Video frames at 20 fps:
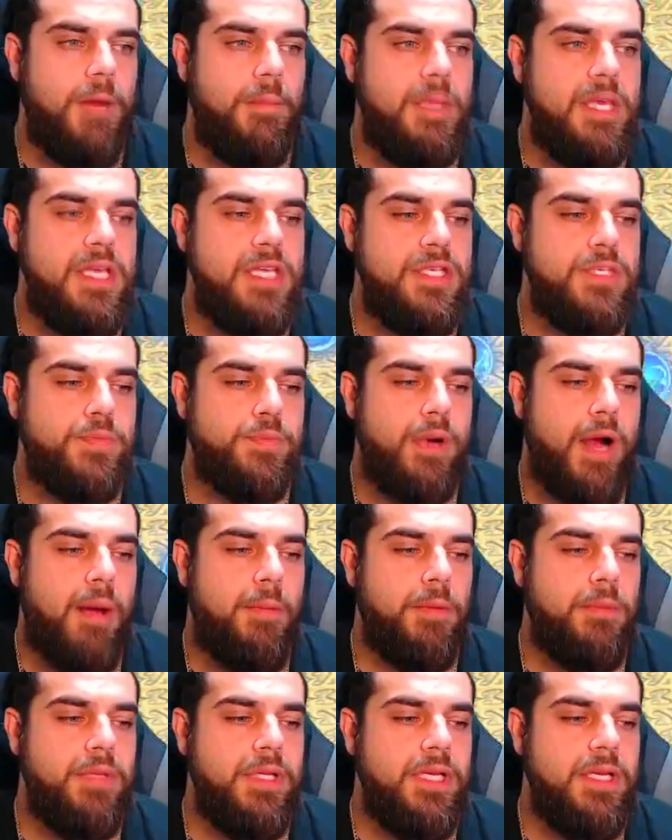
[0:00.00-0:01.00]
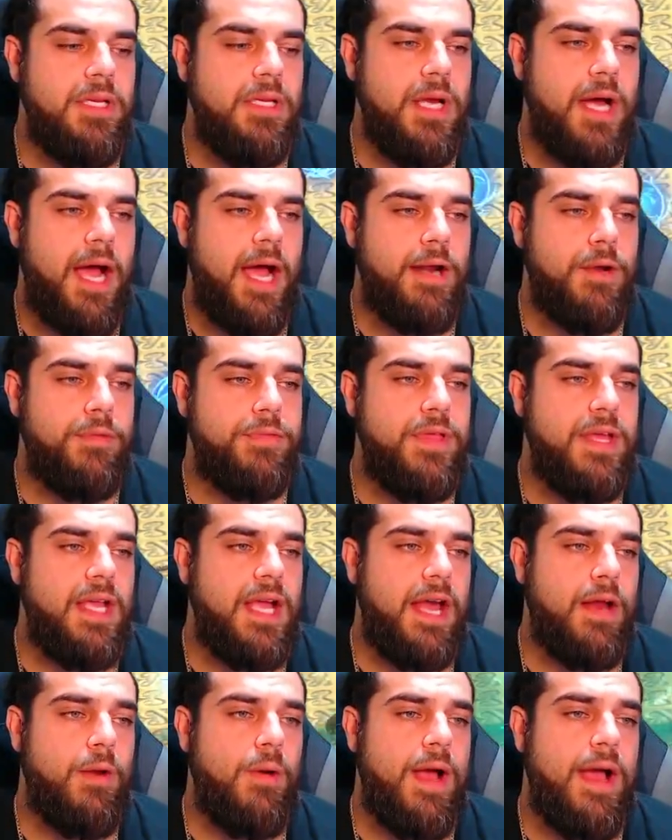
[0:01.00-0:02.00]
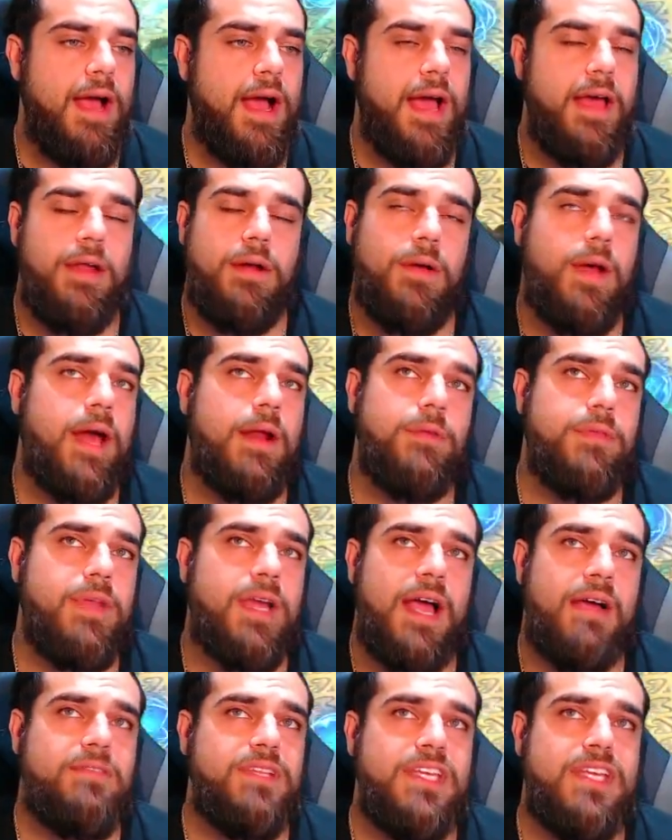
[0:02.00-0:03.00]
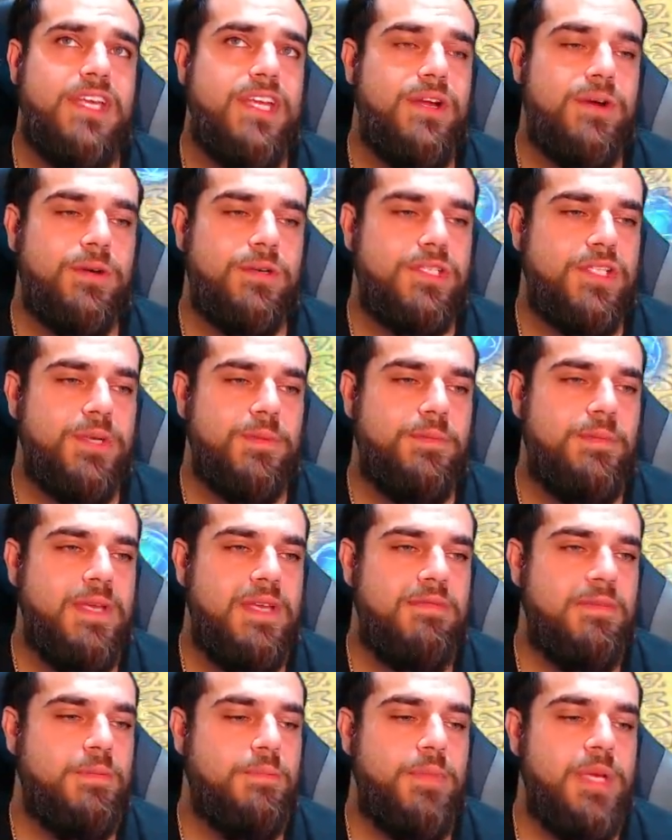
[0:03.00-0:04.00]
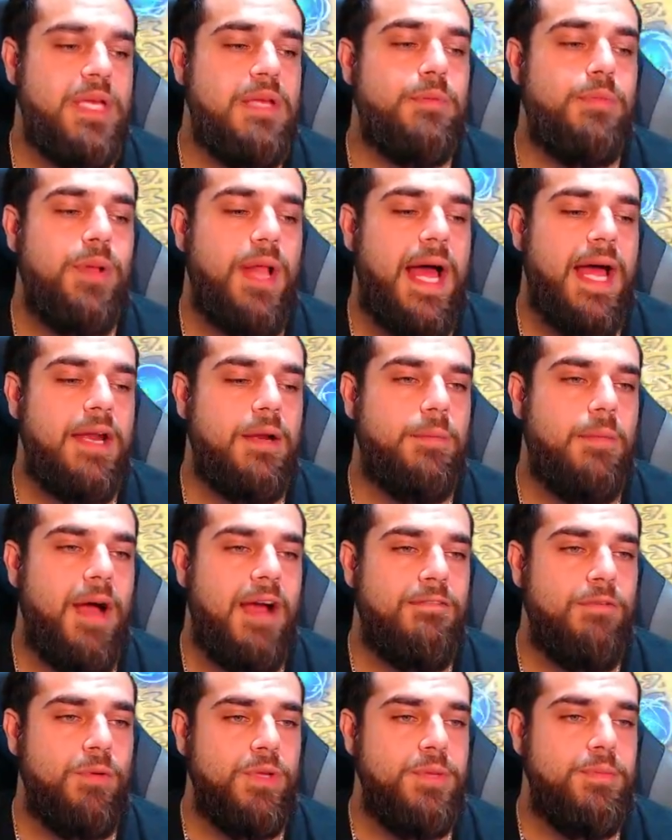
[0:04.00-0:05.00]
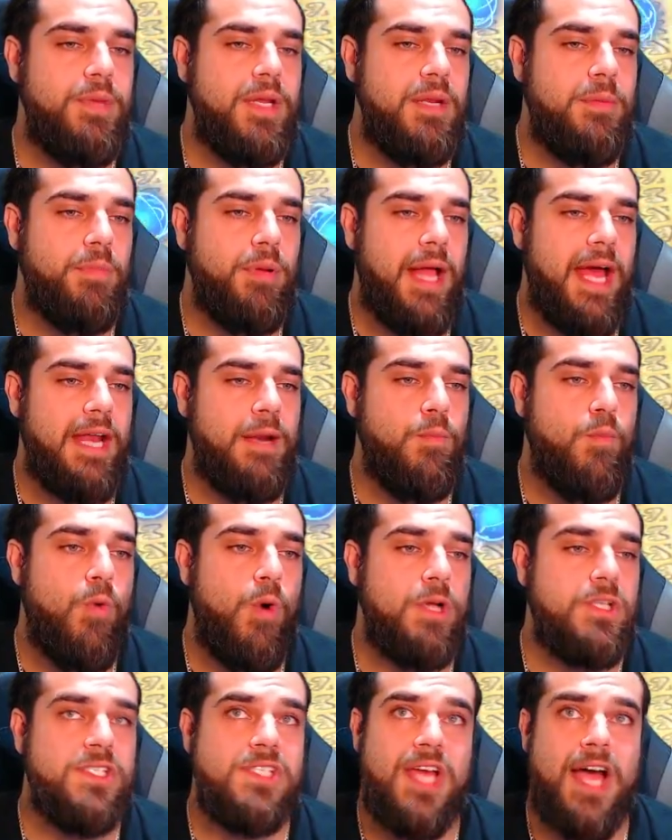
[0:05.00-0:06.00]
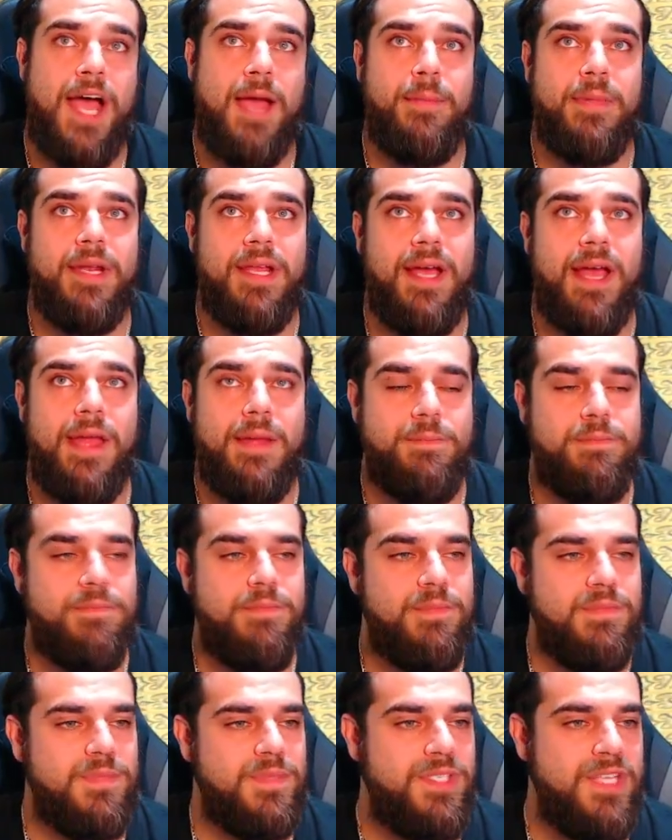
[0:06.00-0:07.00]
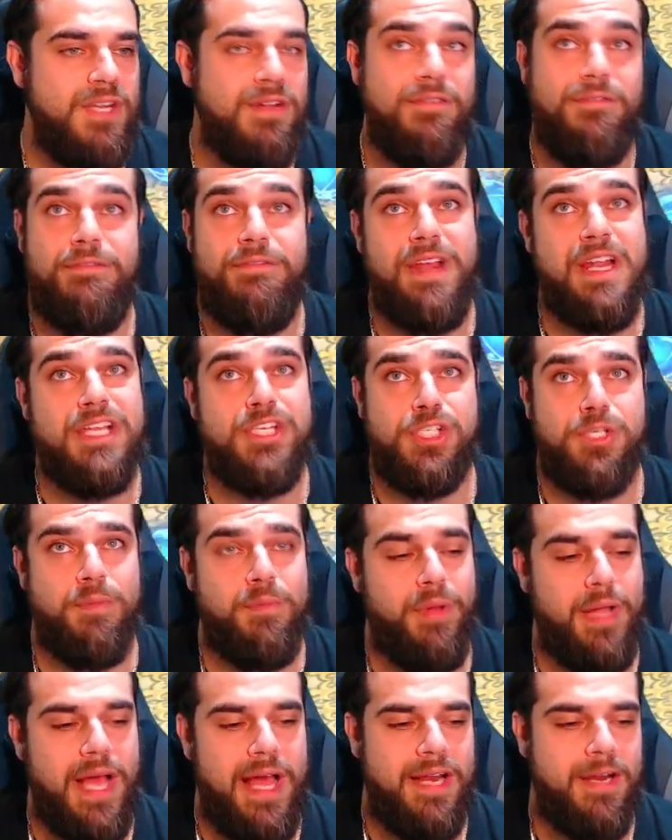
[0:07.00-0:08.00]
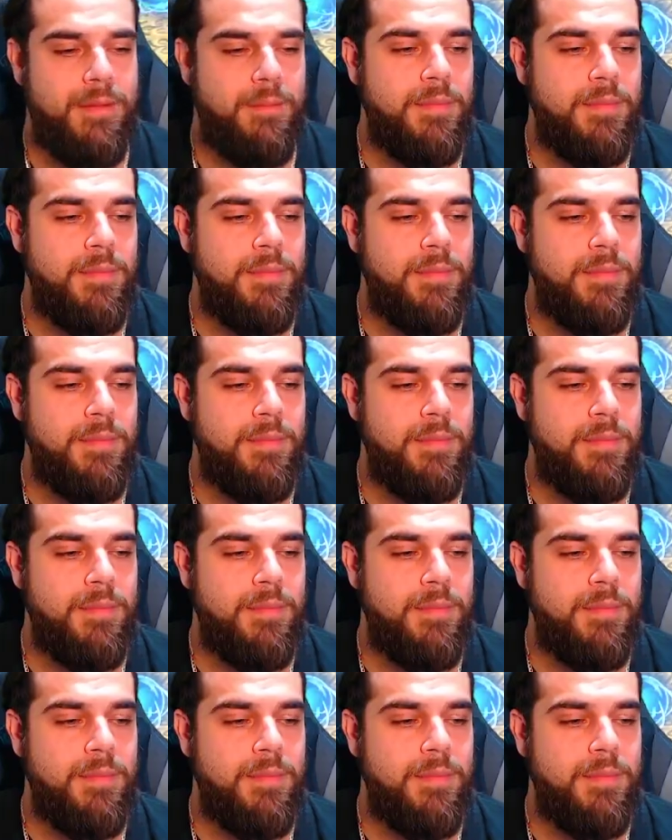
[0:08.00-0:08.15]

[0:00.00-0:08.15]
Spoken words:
He's probably, I don't think I have the gear to even be in platinum. I've only been in platinum one time, and I didn't finish in platinum.